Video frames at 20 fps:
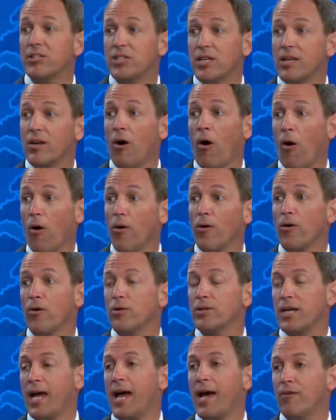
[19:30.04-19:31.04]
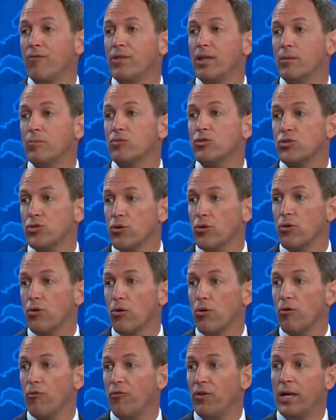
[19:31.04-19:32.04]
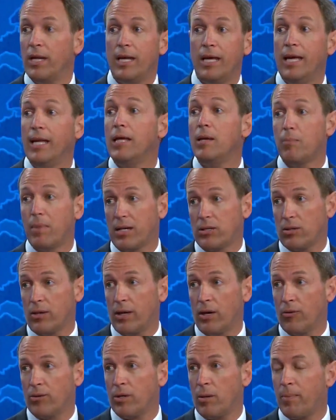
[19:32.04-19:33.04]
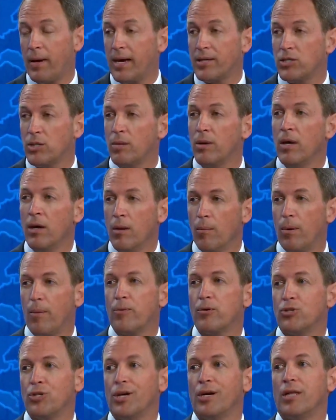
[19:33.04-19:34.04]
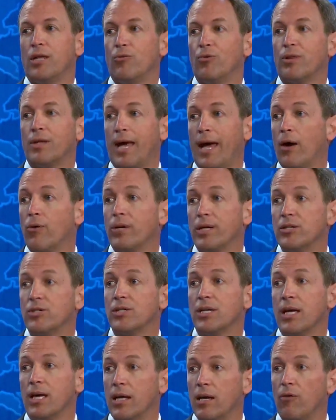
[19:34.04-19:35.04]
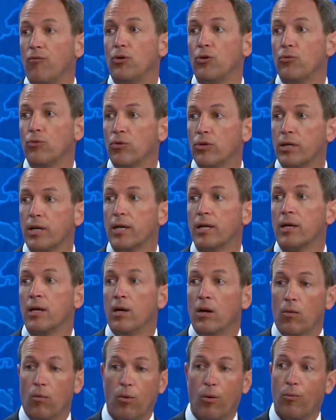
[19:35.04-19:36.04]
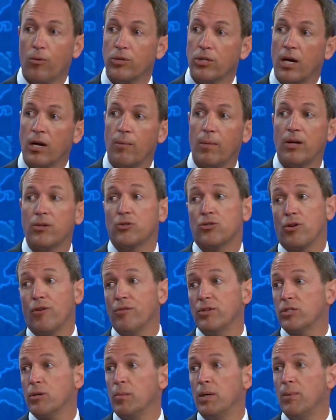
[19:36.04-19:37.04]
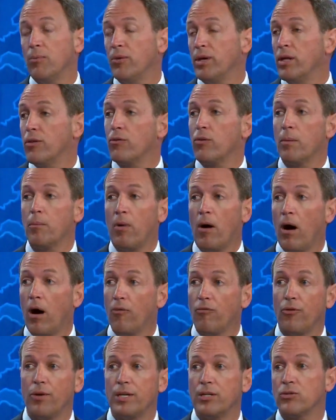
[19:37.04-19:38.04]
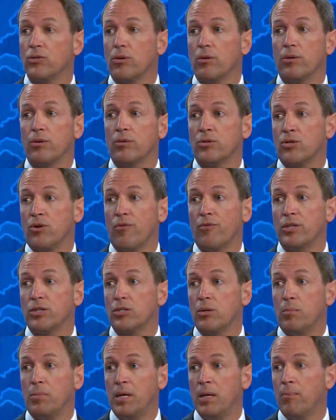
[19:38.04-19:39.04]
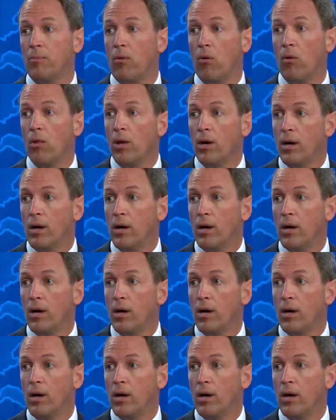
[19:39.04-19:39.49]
it harder to have them serve in any mental health capacity, but particularly with counties. Again, if you look at what we're talking about is serving some people either in poverty, serving some people